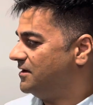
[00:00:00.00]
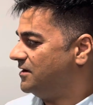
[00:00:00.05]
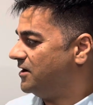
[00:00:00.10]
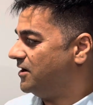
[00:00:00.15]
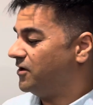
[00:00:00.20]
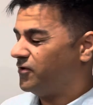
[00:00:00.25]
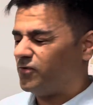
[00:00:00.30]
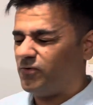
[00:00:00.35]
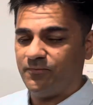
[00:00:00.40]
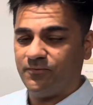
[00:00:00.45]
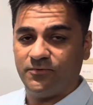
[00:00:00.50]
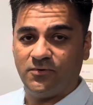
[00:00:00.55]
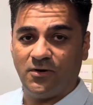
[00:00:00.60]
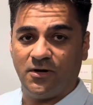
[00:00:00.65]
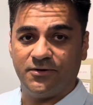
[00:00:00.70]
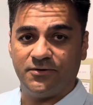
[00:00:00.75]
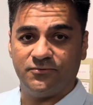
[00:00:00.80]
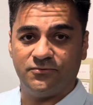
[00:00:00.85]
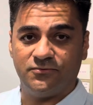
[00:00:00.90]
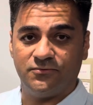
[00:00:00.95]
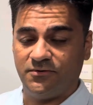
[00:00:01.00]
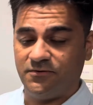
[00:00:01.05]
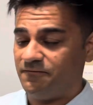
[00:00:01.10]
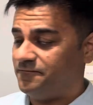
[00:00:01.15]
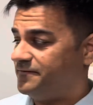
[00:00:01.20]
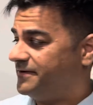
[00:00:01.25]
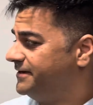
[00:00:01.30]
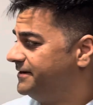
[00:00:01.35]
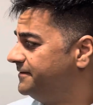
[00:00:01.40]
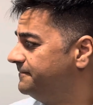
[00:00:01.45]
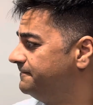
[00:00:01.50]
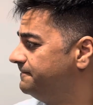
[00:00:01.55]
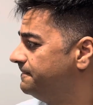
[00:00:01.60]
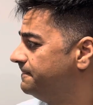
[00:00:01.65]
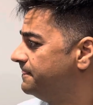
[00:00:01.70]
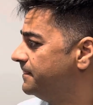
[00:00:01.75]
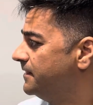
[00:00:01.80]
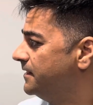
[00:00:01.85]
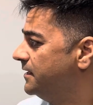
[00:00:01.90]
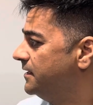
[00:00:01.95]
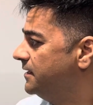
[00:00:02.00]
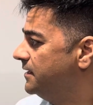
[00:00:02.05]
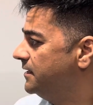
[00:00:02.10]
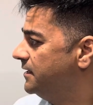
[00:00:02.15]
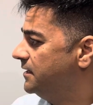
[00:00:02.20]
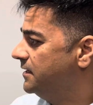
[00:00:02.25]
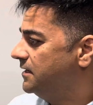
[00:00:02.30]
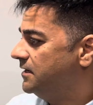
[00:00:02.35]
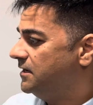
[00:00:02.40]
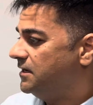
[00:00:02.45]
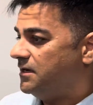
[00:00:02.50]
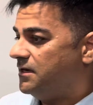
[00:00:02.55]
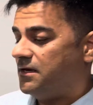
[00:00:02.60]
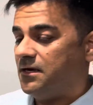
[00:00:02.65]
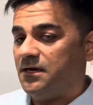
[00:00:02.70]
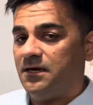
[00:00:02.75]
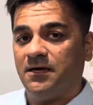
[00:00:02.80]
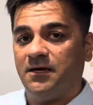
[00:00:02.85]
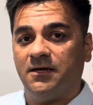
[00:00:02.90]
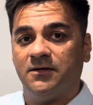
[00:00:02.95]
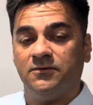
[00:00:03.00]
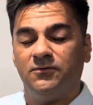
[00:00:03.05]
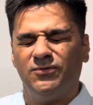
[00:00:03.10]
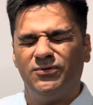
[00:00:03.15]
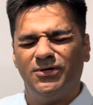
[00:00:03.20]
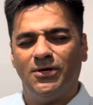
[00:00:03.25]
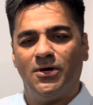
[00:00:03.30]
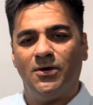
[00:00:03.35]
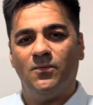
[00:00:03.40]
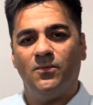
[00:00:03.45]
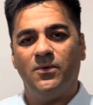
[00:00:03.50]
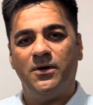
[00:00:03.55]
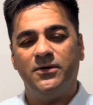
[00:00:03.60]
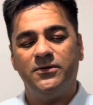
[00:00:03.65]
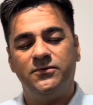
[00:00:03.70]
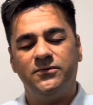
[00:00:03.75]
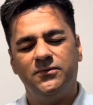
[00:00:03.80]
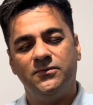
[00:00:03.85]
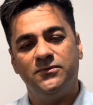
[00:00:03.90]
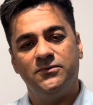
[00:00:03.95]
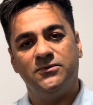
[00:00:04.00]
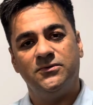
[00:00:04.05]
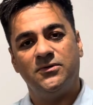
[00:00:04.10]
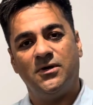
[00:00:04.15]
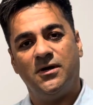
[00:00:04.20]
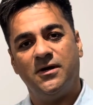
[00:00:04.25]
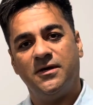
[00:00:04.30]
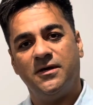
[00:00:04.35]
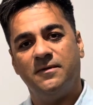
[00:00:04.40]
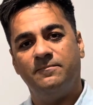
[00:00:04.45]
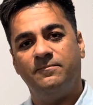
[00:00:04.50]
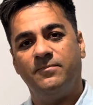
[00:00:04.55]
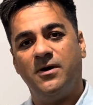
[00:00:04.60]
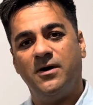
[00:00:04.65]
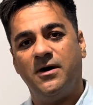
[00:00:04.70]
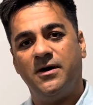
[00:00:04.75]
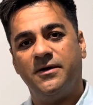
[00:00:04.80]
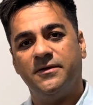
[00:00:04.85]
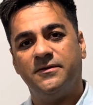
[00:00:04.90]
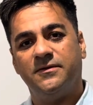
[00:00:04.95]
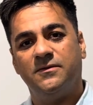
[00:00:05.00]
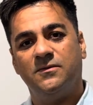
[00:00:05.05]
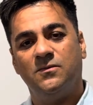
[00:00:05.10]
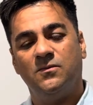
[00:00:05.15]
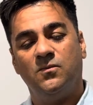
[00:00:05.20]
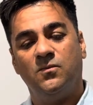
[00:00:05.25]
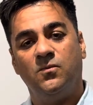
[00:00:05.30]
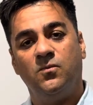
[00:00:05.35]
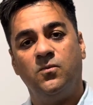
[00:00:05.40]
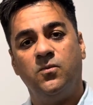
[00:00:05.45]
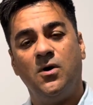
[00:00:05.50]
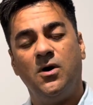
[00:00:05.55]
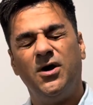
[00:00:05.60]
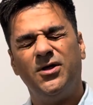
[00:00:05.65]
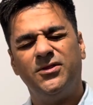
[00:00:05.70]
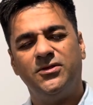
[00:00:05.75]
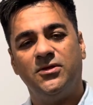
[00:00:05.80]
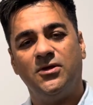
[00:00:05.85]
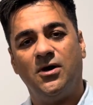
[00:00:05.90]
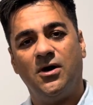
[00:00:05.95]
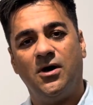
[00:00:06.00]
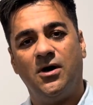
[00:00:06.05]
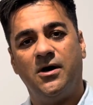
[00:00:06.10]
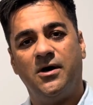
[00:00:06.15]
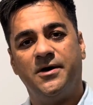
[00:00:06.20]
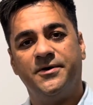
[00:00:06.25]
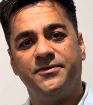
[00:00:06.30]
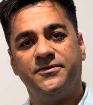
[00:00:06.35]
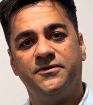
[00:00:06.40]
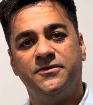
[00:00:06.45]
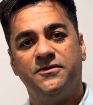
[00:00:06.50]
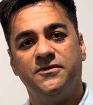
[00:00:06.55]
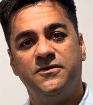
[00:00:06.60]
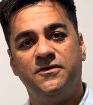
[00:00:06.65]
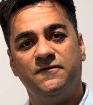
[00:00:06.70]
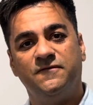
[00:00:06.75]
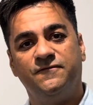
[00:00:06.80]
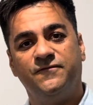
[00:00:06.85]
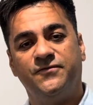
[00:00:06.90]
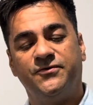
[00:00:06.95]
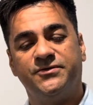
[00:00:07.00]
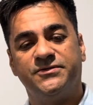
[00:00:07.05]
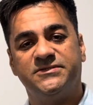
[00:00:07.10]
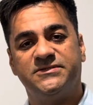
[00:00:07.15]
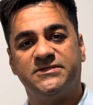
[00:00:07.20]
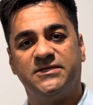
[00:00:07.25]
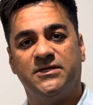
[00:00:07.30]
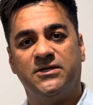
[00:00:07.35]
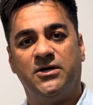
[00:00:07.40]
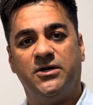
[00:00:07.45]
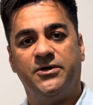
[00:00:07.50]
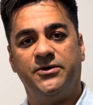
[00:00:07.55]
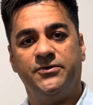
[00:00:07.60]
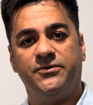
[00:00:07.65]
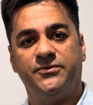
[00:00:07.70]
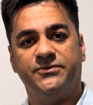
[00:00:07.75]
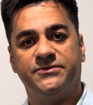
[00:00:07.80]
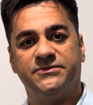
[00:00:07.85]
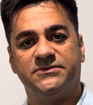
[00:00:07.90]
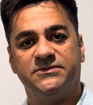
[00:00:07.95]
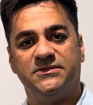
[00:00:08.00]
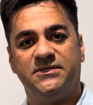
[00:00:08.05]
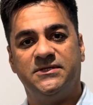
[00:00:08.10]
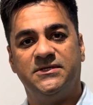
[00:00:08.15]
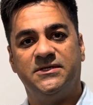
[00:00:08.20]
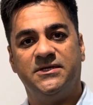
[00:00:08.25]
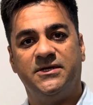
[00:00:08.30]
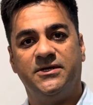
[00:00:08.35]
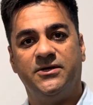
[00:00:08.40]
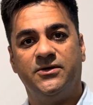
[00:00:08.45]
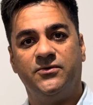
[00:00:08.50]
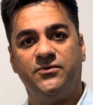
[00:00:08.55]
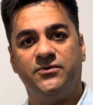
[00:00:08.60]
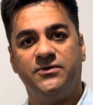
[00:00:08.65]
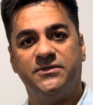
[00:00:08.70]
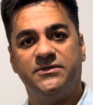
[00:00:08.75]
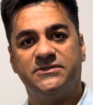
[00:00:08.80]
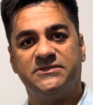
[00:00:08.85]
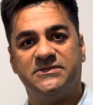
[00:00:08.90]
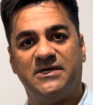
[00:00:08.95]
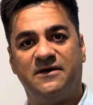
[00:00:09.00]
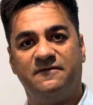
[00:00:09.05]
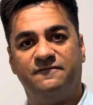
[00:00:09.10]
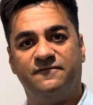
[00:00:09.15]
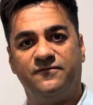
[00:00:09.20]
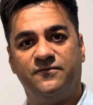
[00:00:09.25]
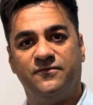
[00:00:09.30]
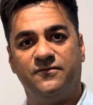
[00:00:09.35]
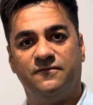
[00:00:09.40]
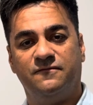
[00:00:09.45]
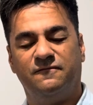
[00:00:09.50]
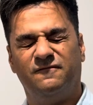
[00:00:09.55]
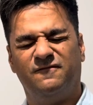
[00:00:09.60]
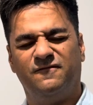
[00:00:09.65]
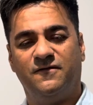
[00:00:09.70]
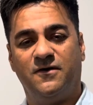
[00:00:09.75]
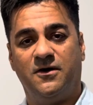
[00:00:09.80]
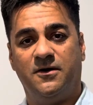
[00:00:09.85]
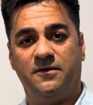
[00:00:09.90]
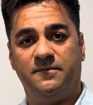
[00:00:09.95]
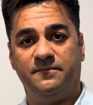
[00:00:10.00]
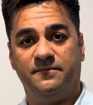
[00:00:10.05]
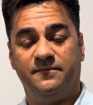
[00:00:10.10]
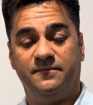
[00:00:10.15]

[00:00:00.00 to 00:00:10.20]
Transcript: I hope you are doing well. Uh, today I want to talk about what are the worst scenarios in the growing saffron farm.